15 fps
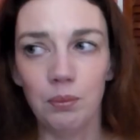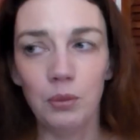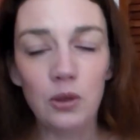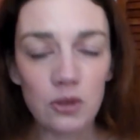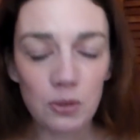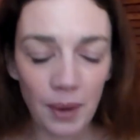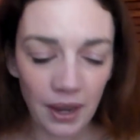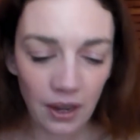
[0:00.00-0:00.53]

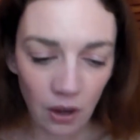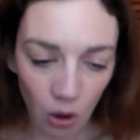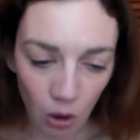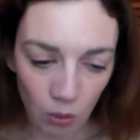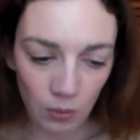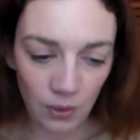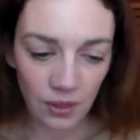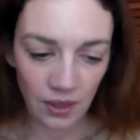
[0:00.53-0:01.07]
moves back
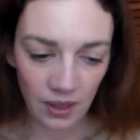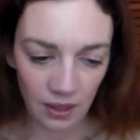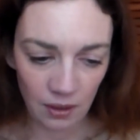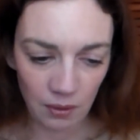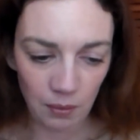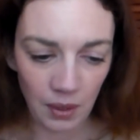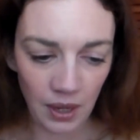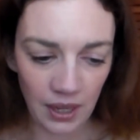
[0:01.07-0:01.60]
home with
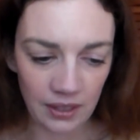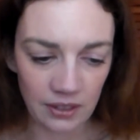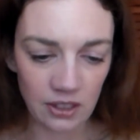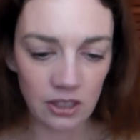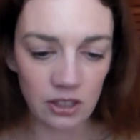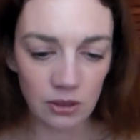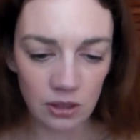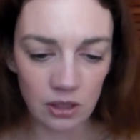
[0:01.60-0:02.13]
him,
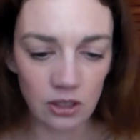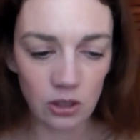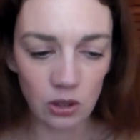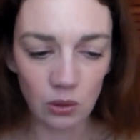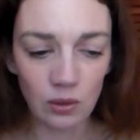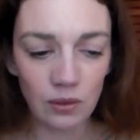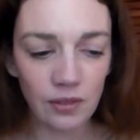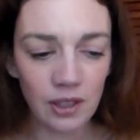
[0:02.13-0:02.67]
and the
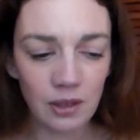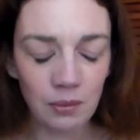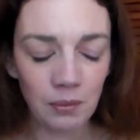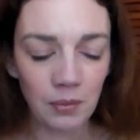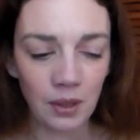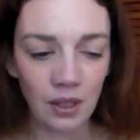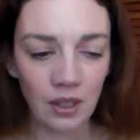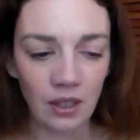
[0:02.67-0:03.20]
two of
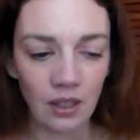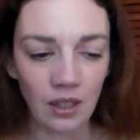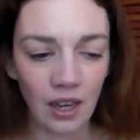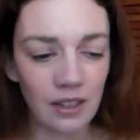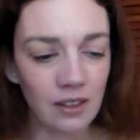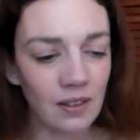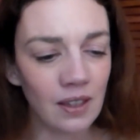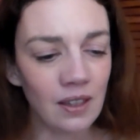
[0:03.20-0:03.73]
them,
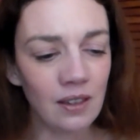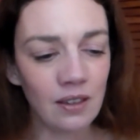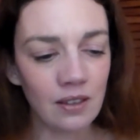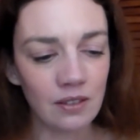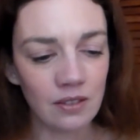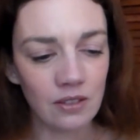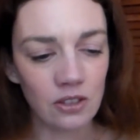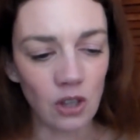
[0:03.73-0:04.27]
I
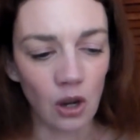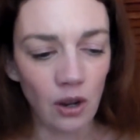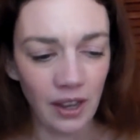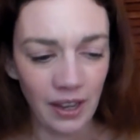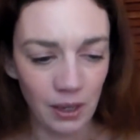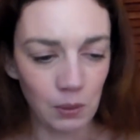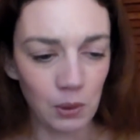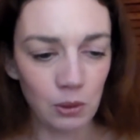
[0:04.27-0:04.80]
think Doc
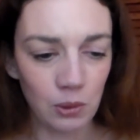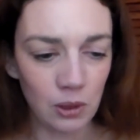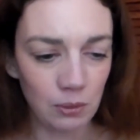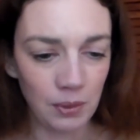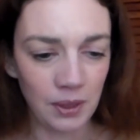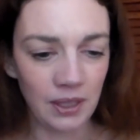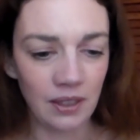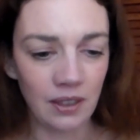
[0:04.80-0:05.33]
Hayward
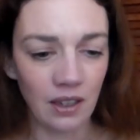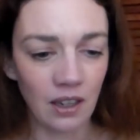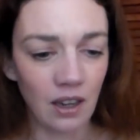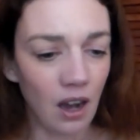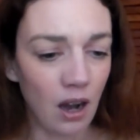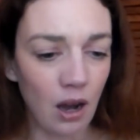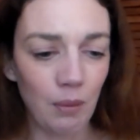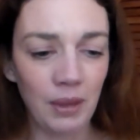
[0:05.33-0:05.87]
would be a
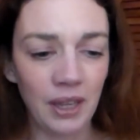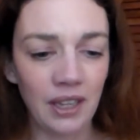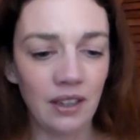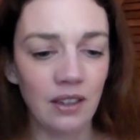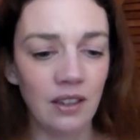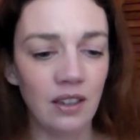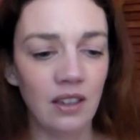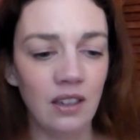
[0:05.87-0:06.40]

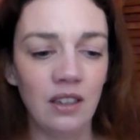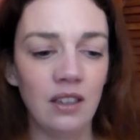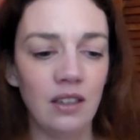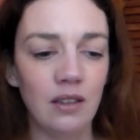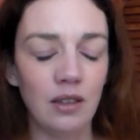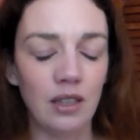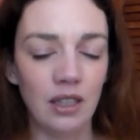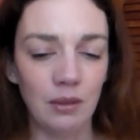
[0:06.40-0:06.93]
calming
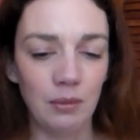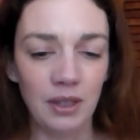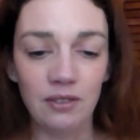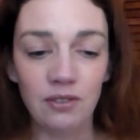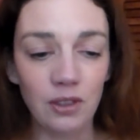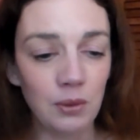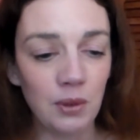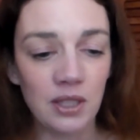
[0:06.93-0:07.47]

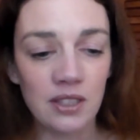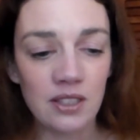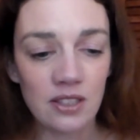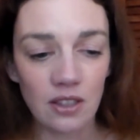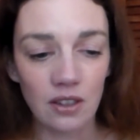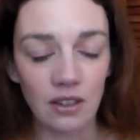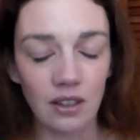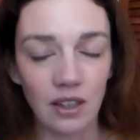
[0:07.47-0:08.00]

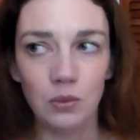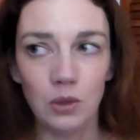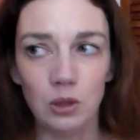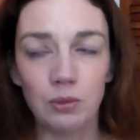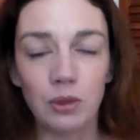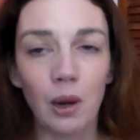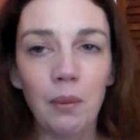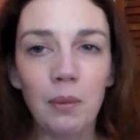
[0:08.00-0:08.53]
influence,
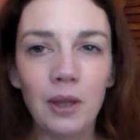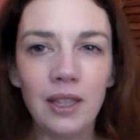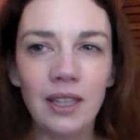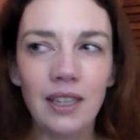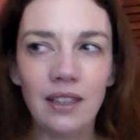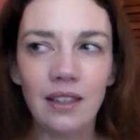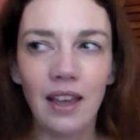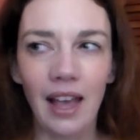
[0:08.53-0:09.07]
would
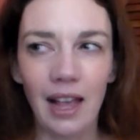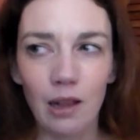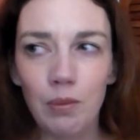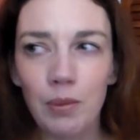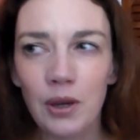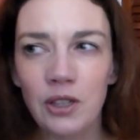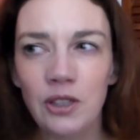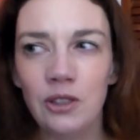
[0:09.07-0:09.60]
probably
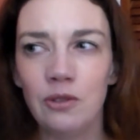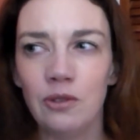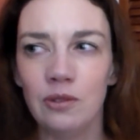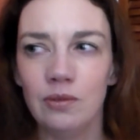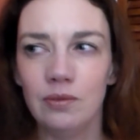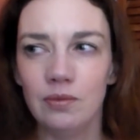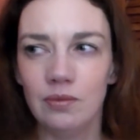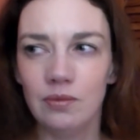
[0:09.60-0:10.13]
help her to
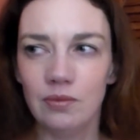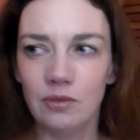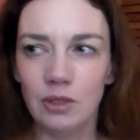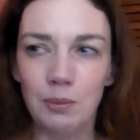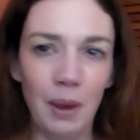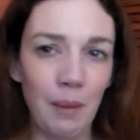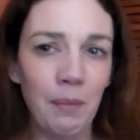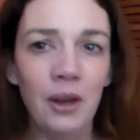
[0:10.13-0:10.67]

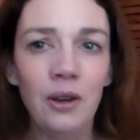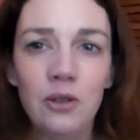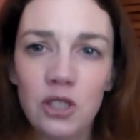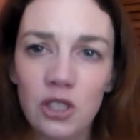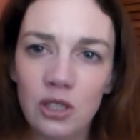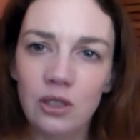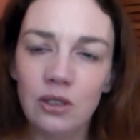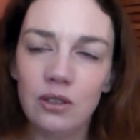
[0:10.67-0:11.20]
remember who
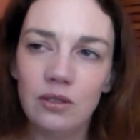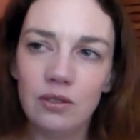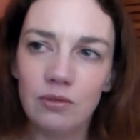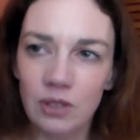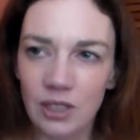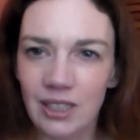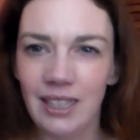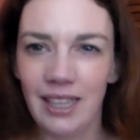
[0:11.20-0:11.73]
she
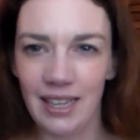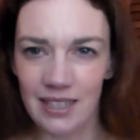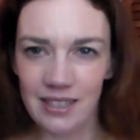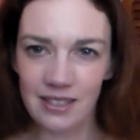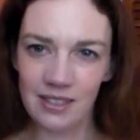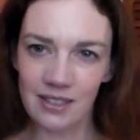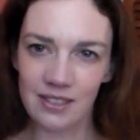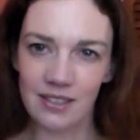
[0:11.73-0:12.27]
really
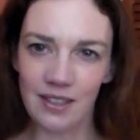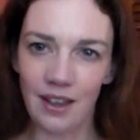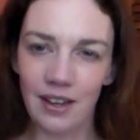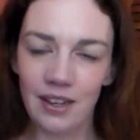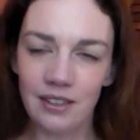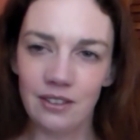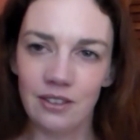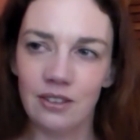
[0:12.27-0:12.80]
is
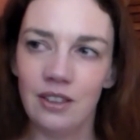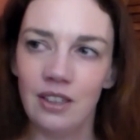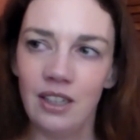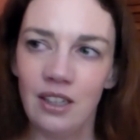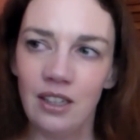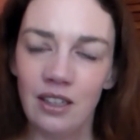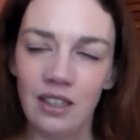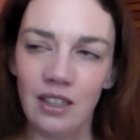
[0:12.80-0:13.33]
inside,
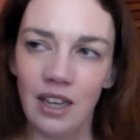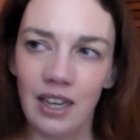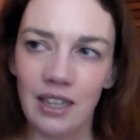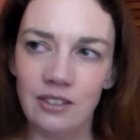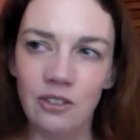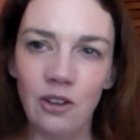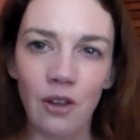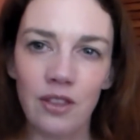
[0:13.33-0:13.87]

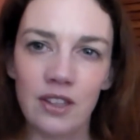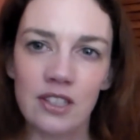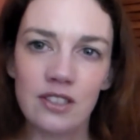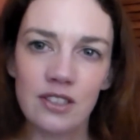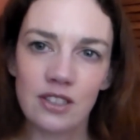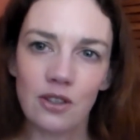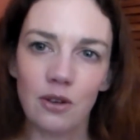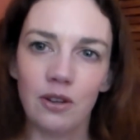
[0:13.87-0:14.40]
and not this
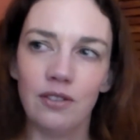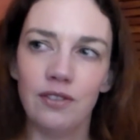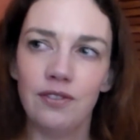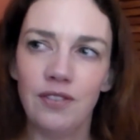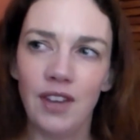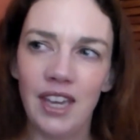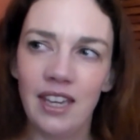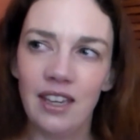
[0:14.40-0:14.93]
sort of
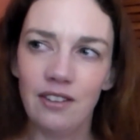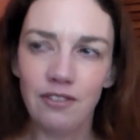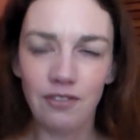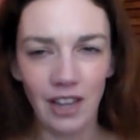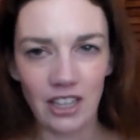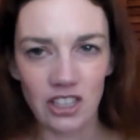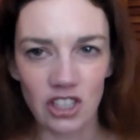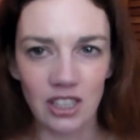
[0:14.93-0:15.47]
fake
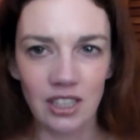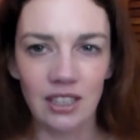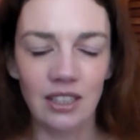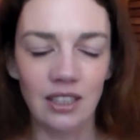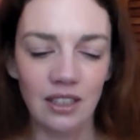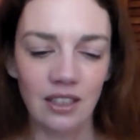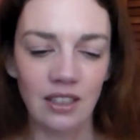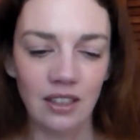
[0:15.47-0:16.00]

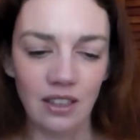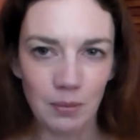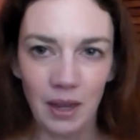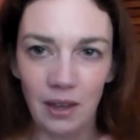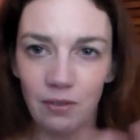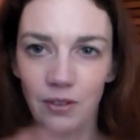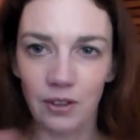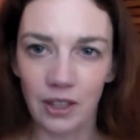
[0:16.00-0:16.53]
flashy
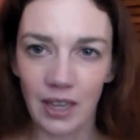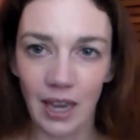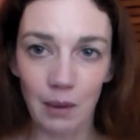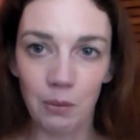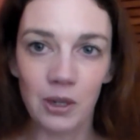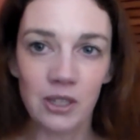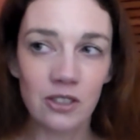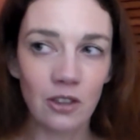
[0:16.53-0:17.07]
smile for the
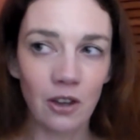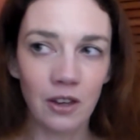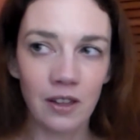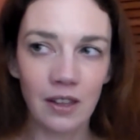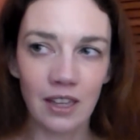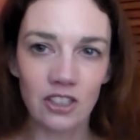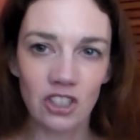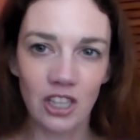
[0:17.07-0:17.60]
cameras
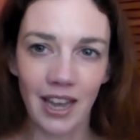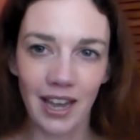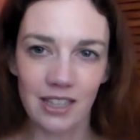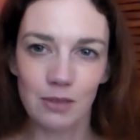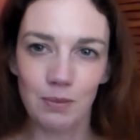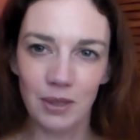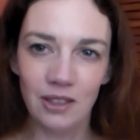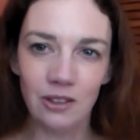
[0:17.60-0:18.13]
Donna that she
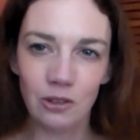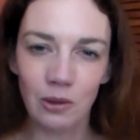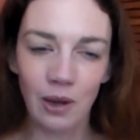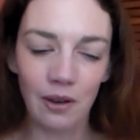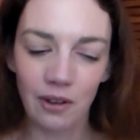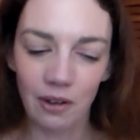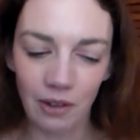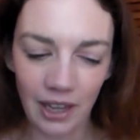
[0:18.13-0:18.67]
has been
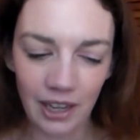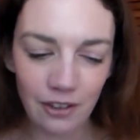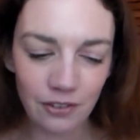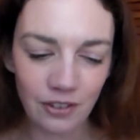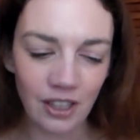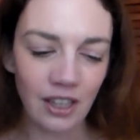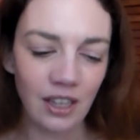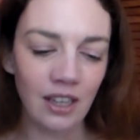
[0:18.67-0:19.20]
throughout her
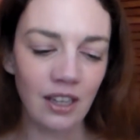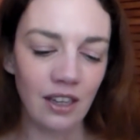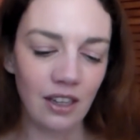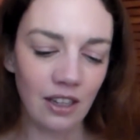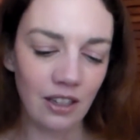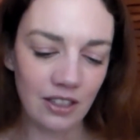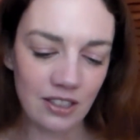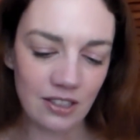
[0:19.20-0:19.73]
life.
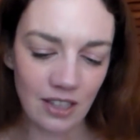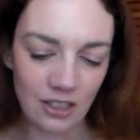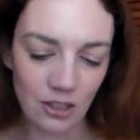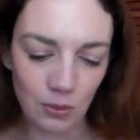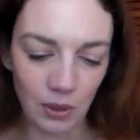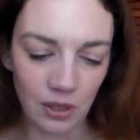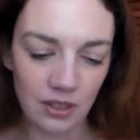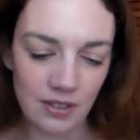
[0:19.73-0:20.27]
At least
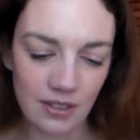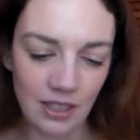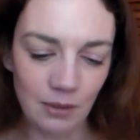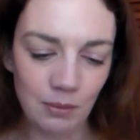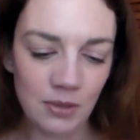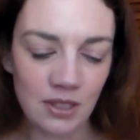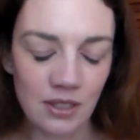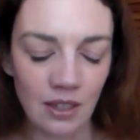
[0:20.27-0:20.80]
that's what it
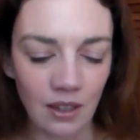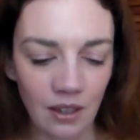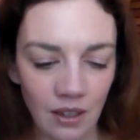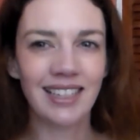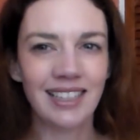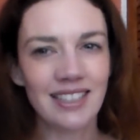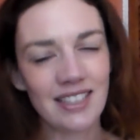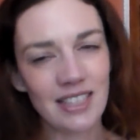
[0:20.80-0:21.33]
seems.
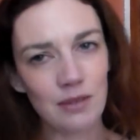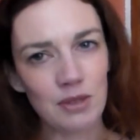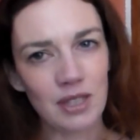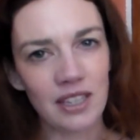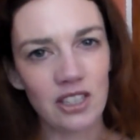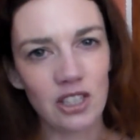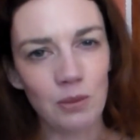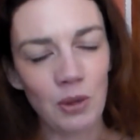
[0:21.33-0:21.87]
And it seems
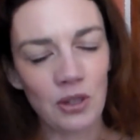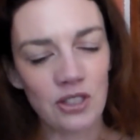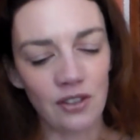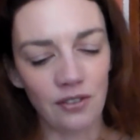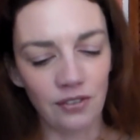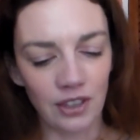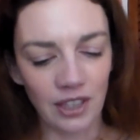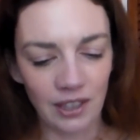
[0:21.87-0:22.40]
like she must
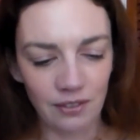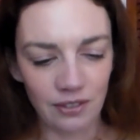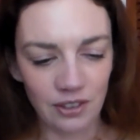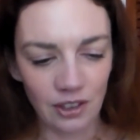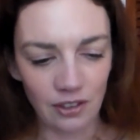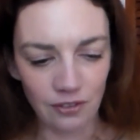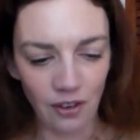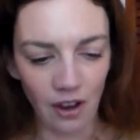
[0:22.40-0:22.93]
have
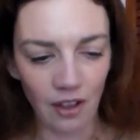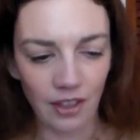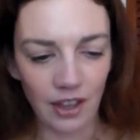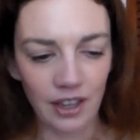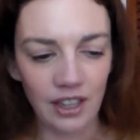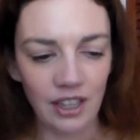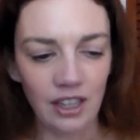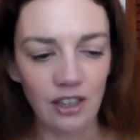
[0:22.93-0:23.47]
forgiven her
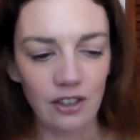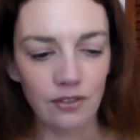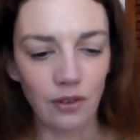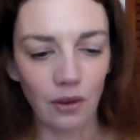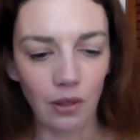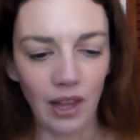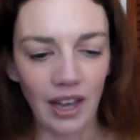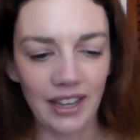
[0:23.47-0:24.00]
father
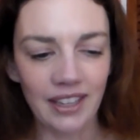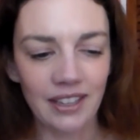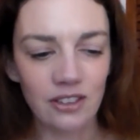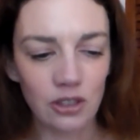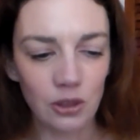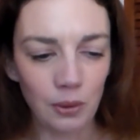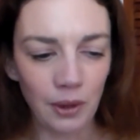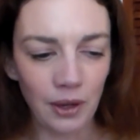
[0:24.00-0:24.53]
for lying
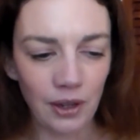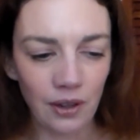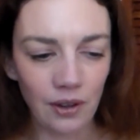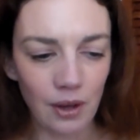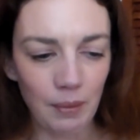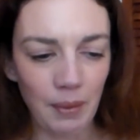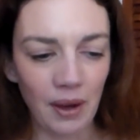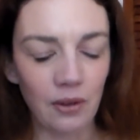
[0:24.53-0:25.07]
to
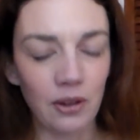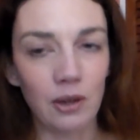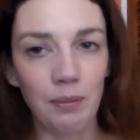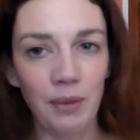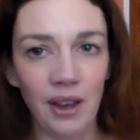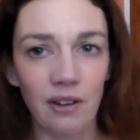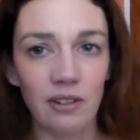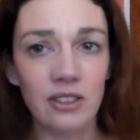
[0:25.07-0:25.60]
her about her
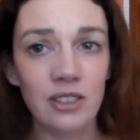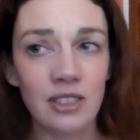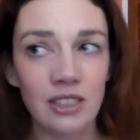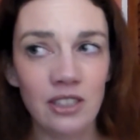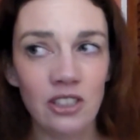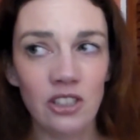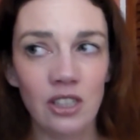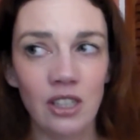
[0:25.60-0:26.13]

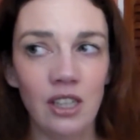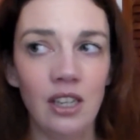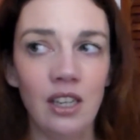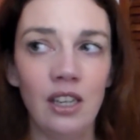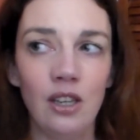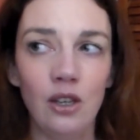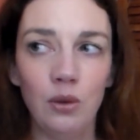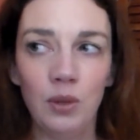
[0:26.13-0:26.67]
parentage.
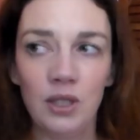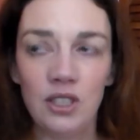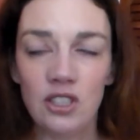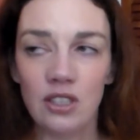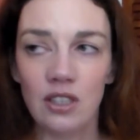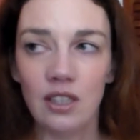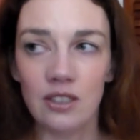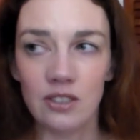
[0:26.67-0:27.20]

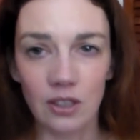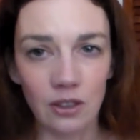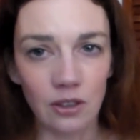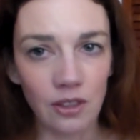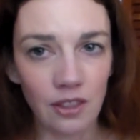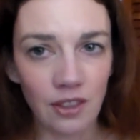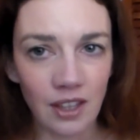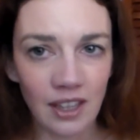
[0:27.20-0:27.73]
which is a
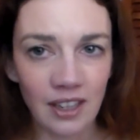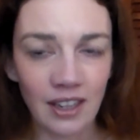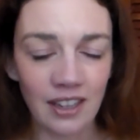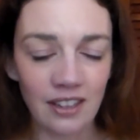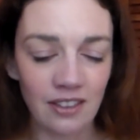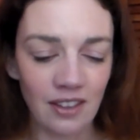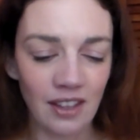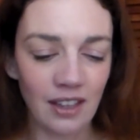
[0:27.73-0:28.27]
good thing,
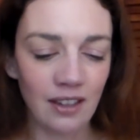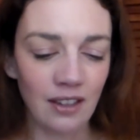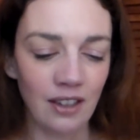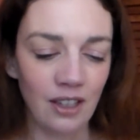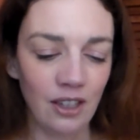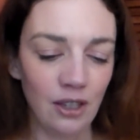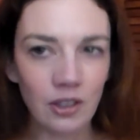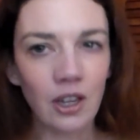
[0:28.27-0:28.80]
I think.
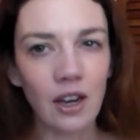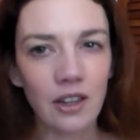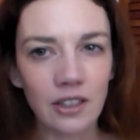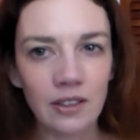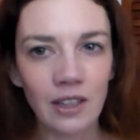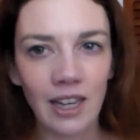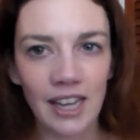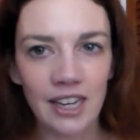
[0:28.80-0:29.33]

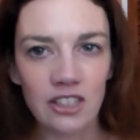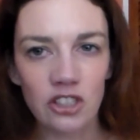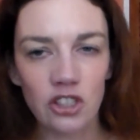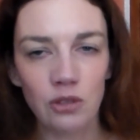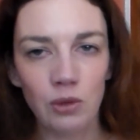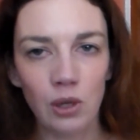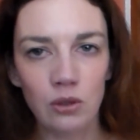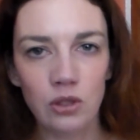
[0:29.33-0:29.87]
Regarding the letters
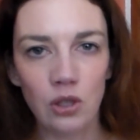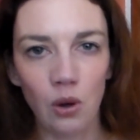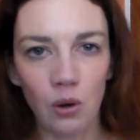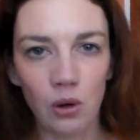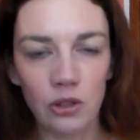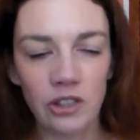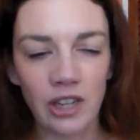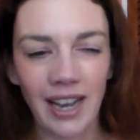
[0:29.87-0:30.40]
she wrote to
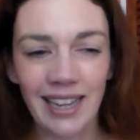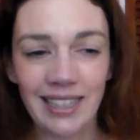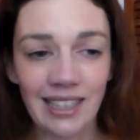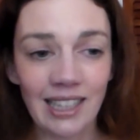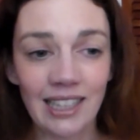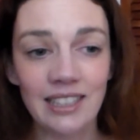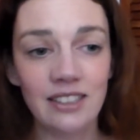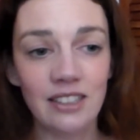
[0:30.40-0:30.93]
Audrey, I'd
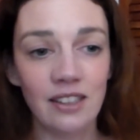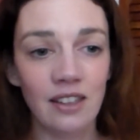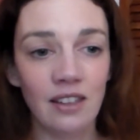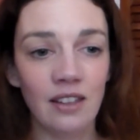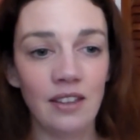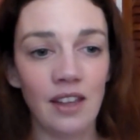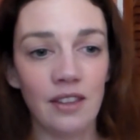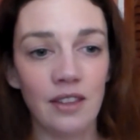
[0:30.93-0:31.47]
like to
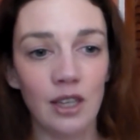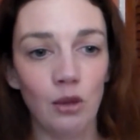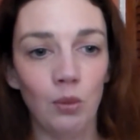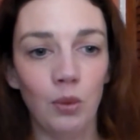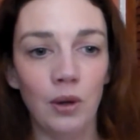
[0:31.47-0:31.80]
think that they